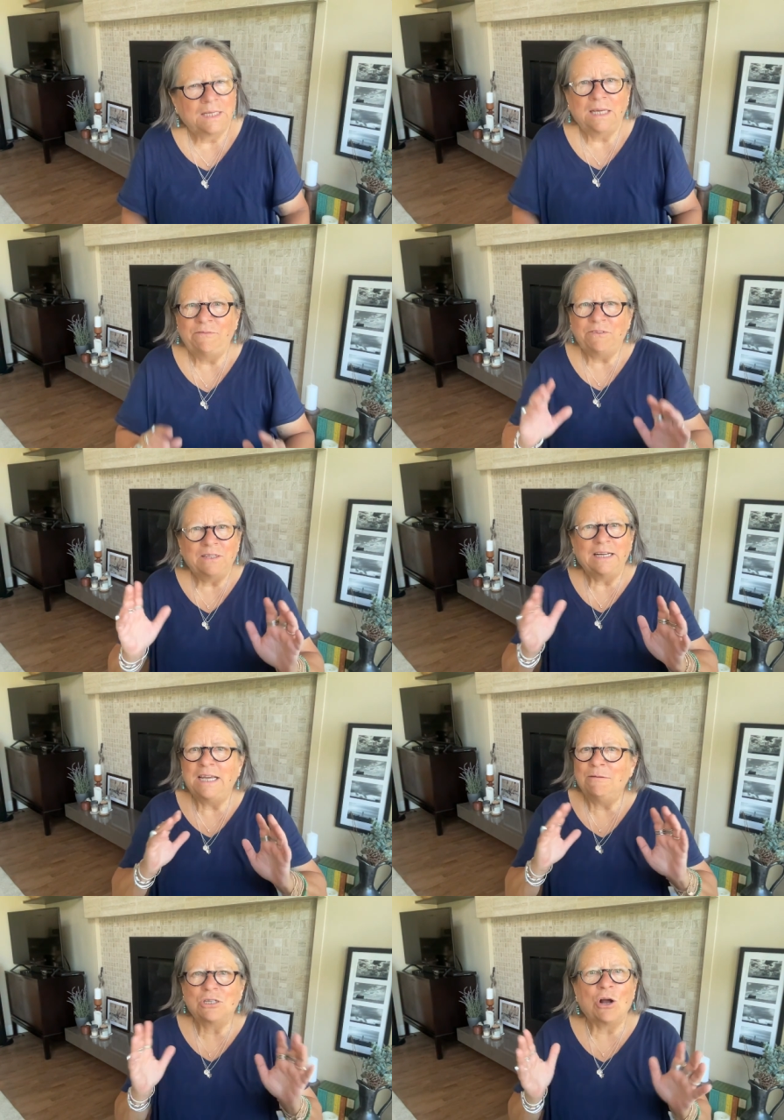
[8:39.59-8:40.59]
it felt like
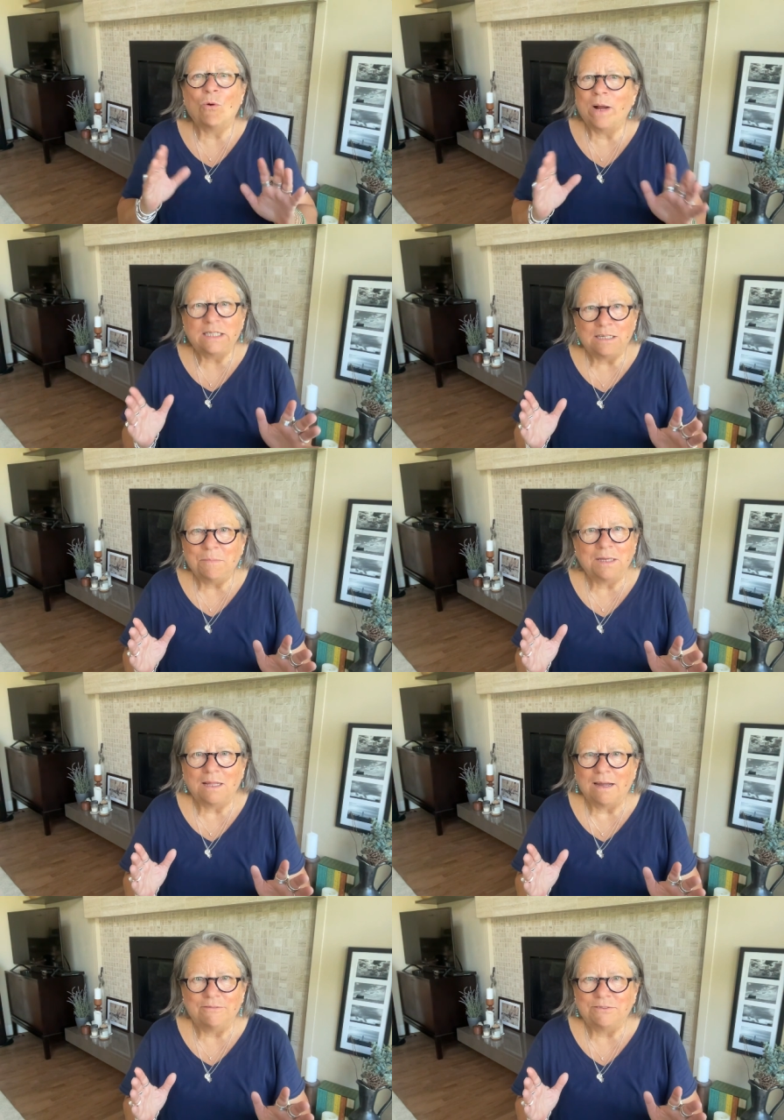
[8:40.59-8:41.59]
he was correcting my
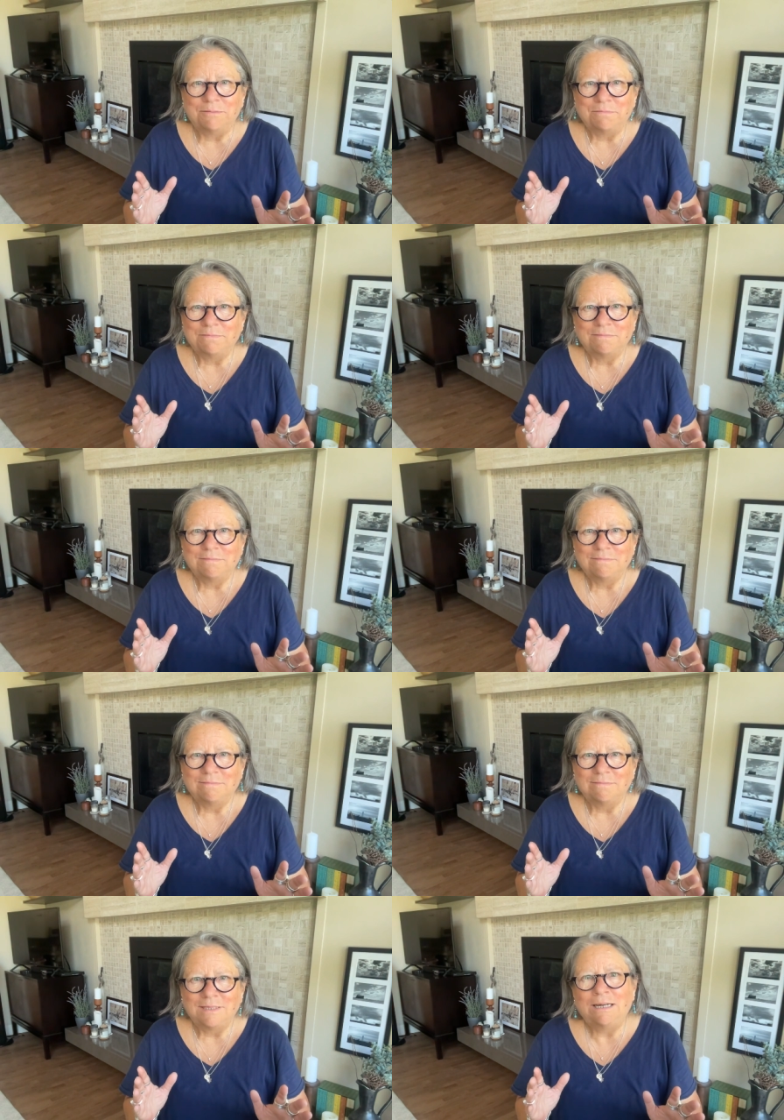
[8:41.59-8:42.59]
life.
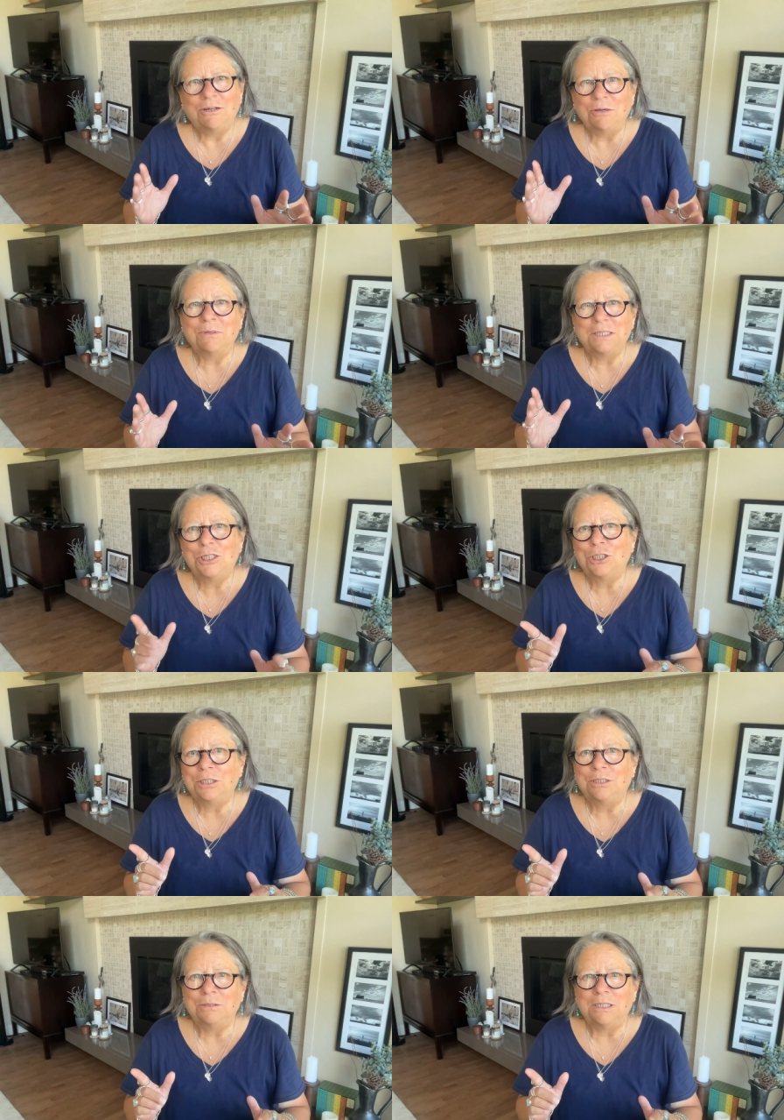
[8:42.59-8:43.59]
You know, you really
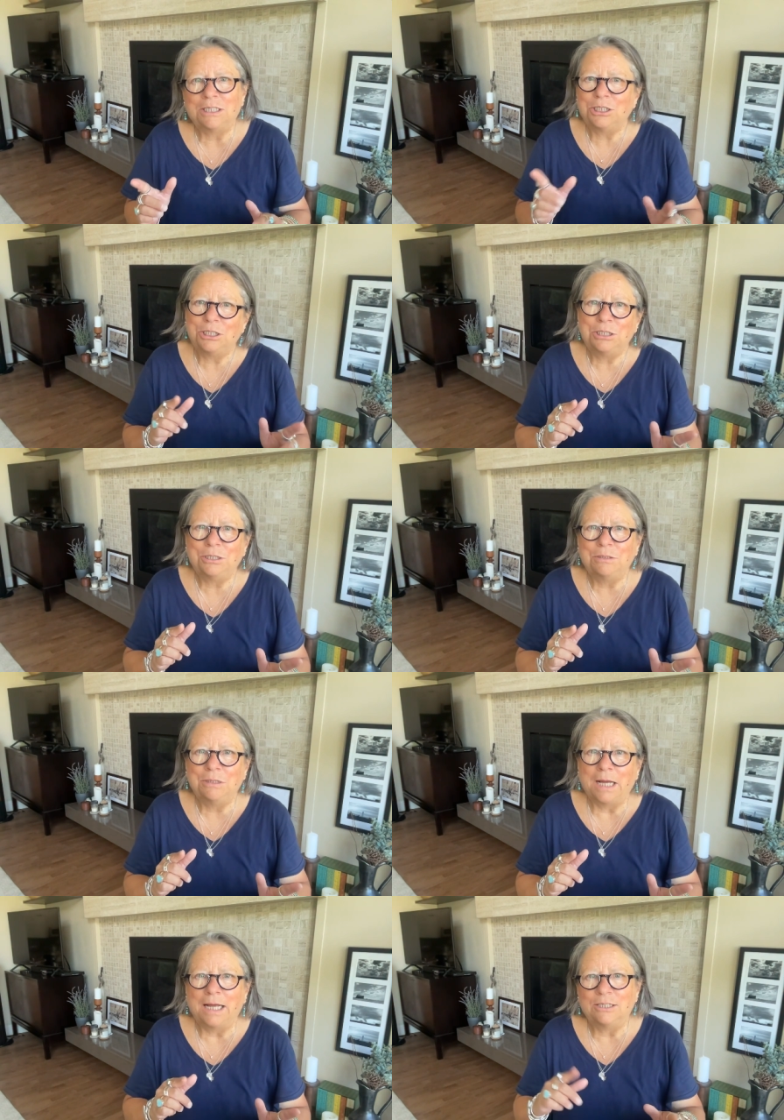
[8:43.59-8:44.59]
should do this, you should do
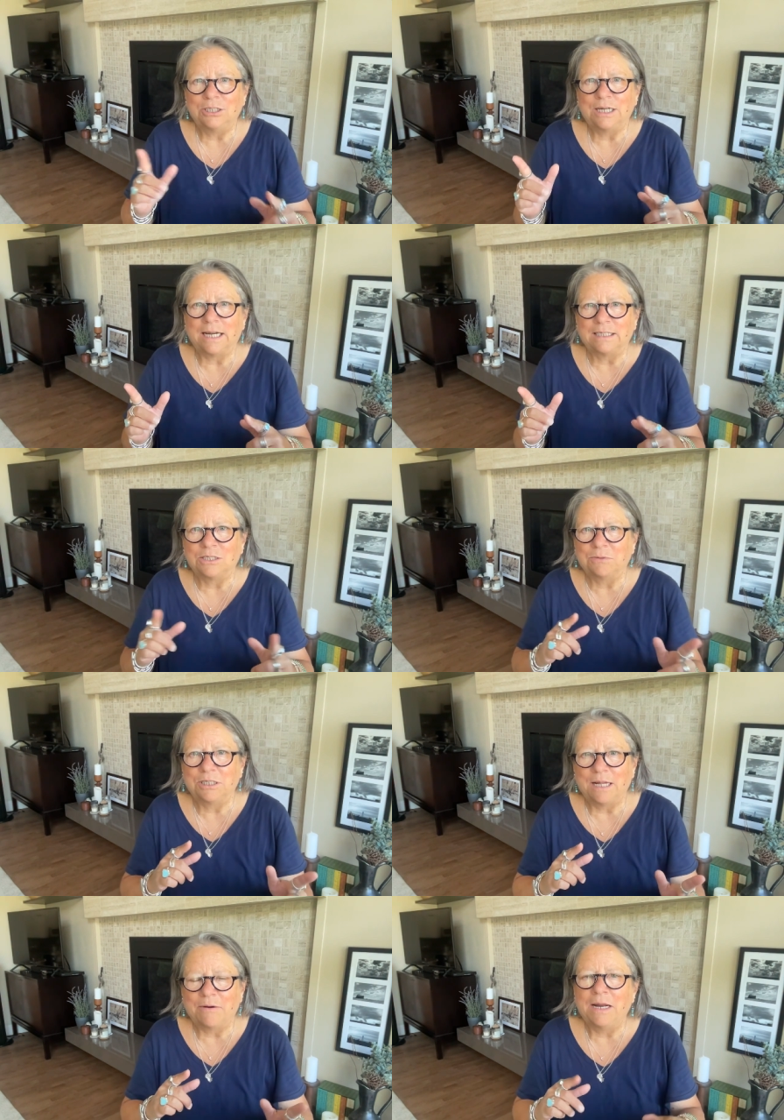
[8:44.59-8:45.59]
that, you should act this way,
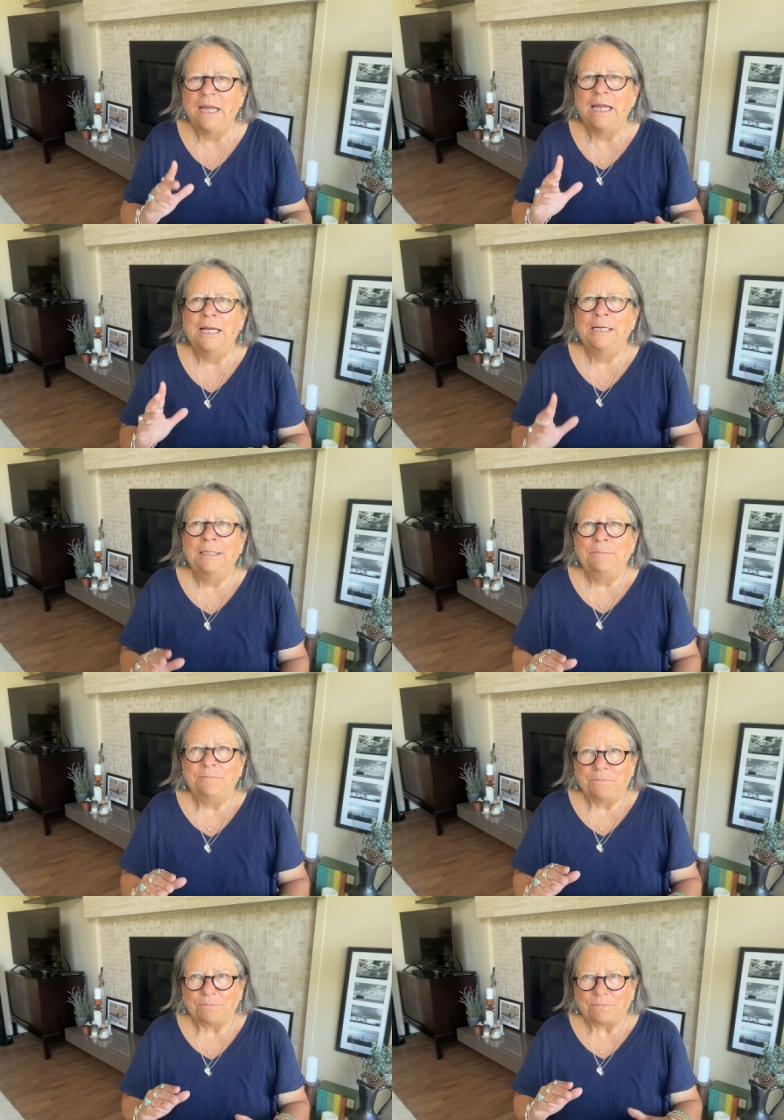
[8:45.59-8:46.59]
that way
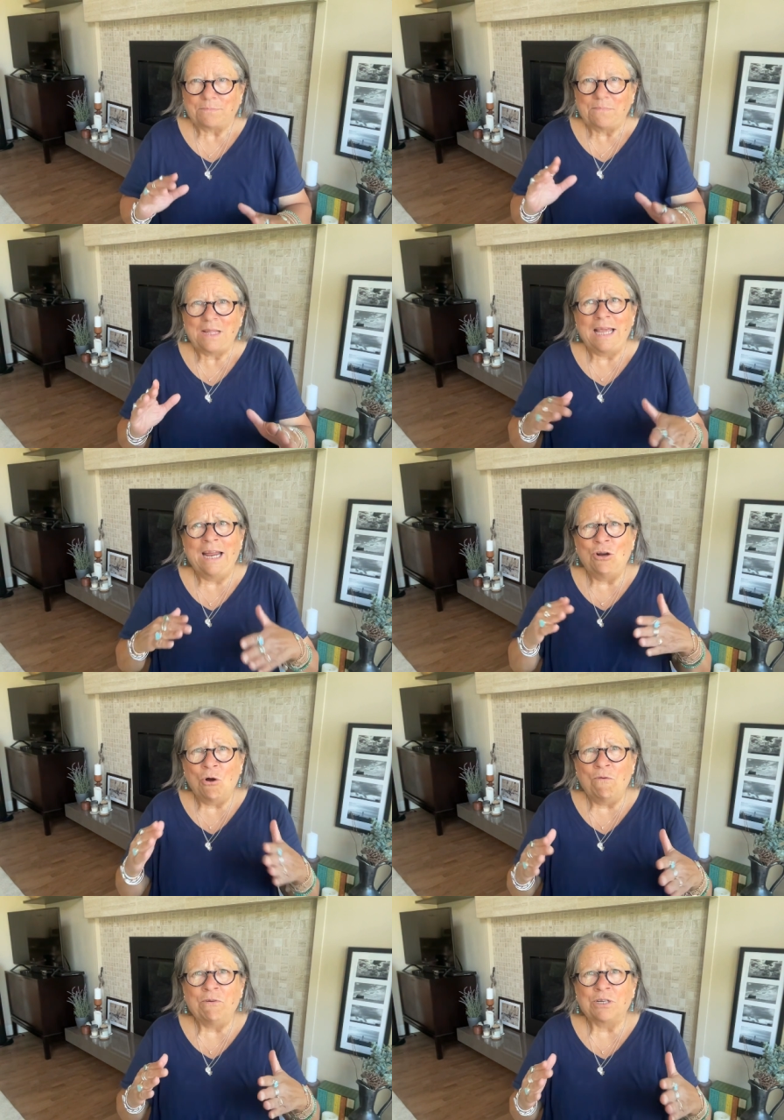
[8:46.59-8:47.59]
and
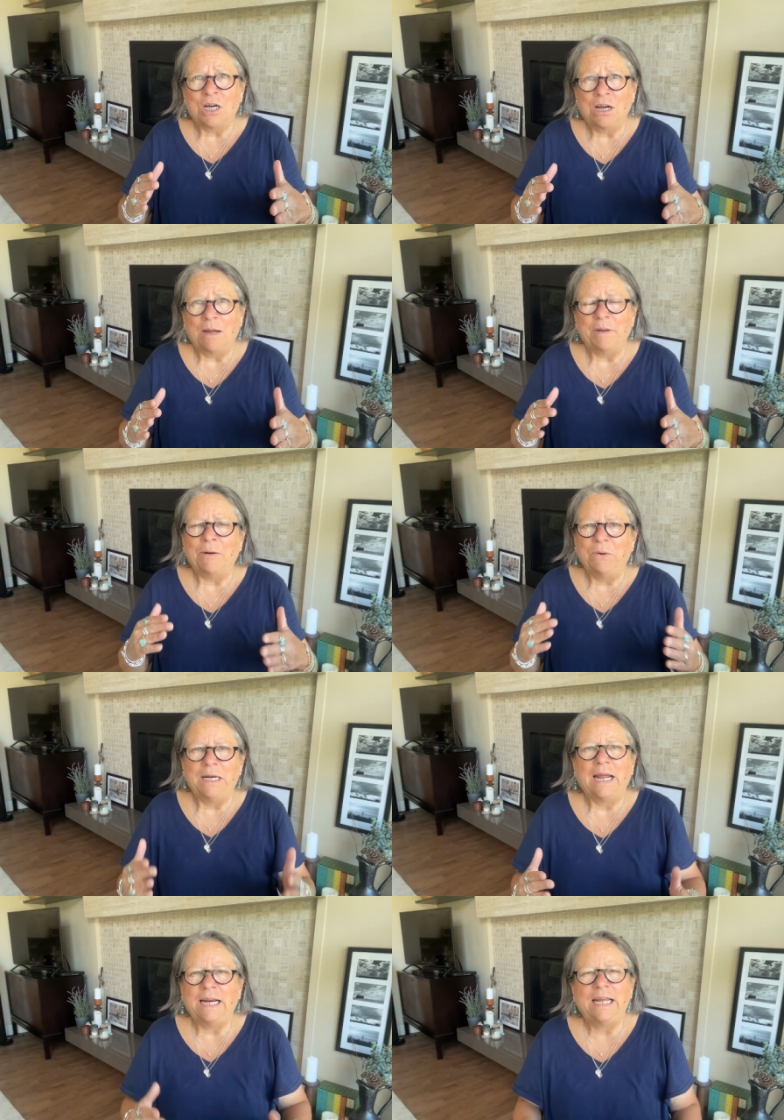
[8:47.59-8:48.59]
over time and
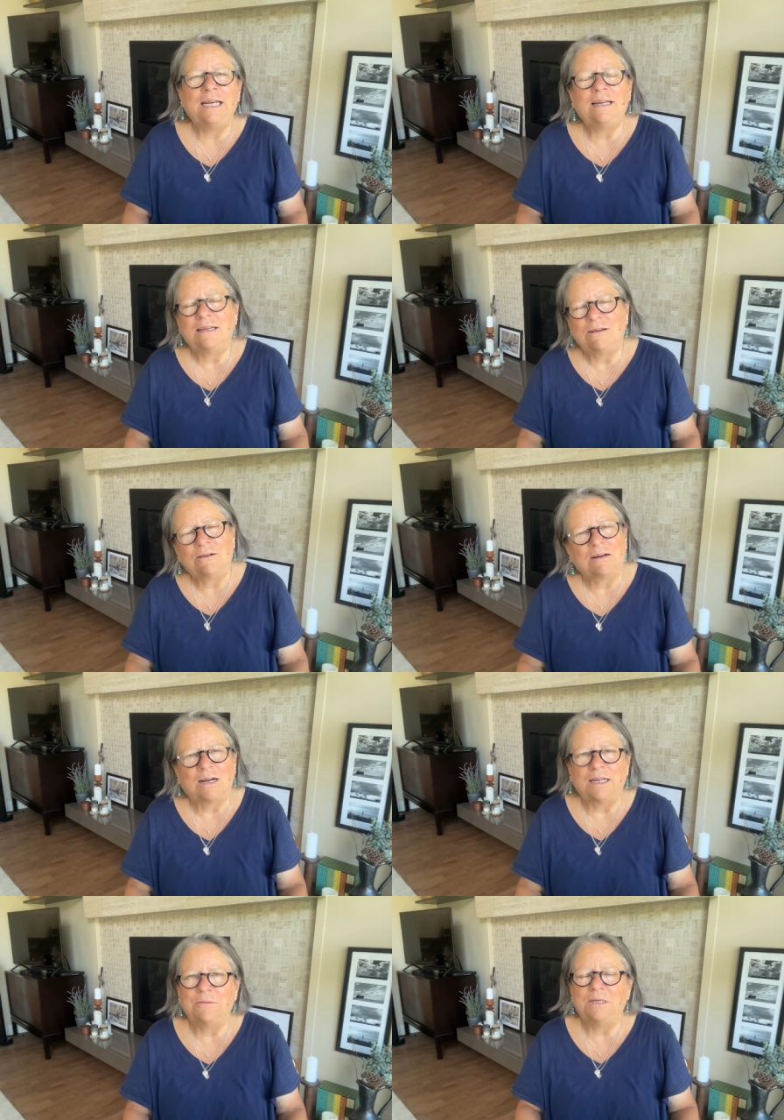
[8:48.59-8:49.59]
we and he oh
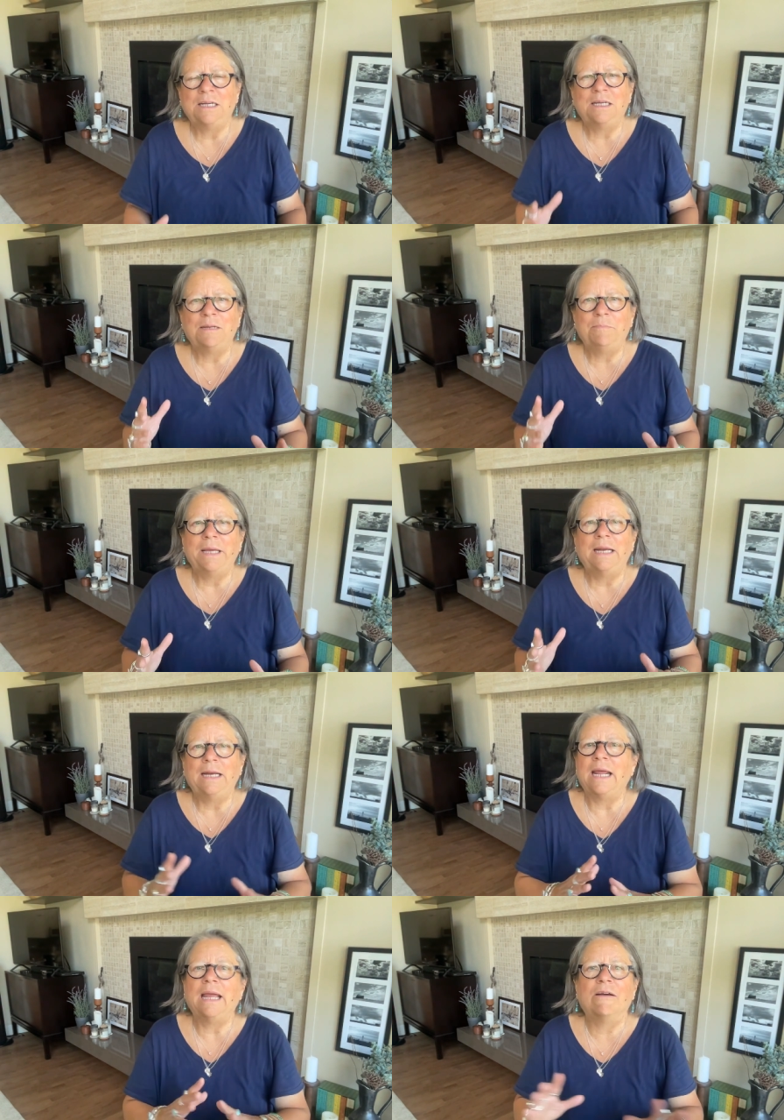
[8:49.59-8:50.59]
god he, he
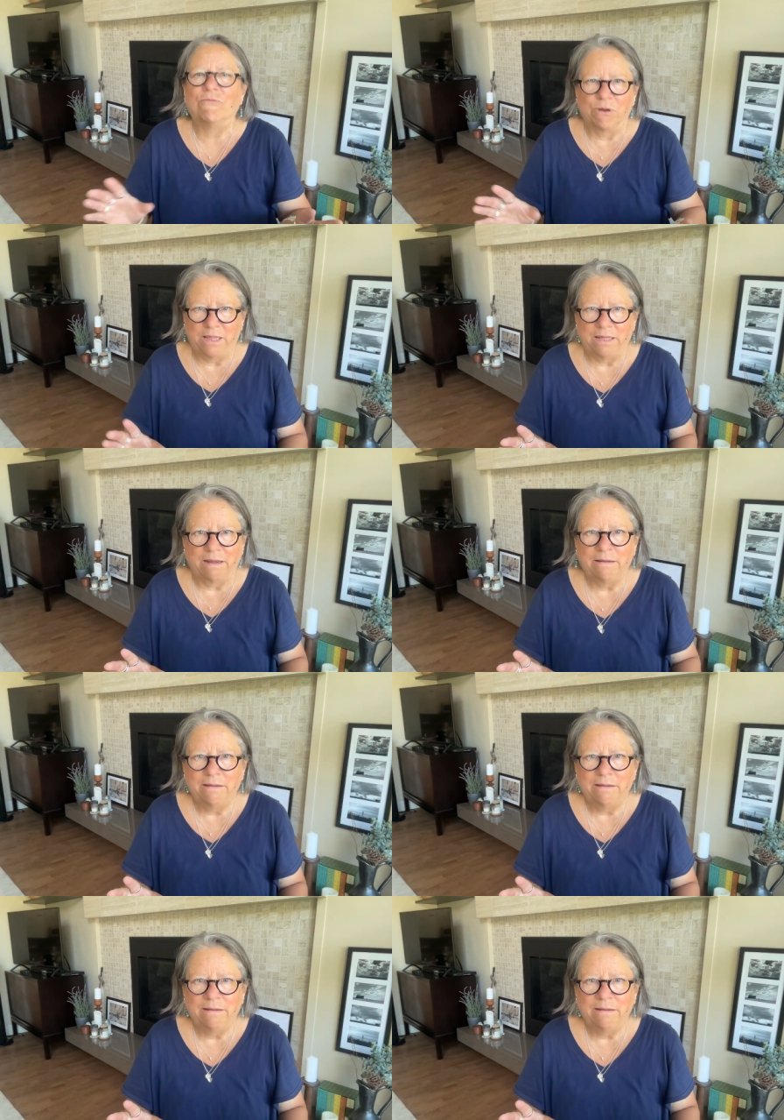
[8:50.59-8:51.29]
debated everything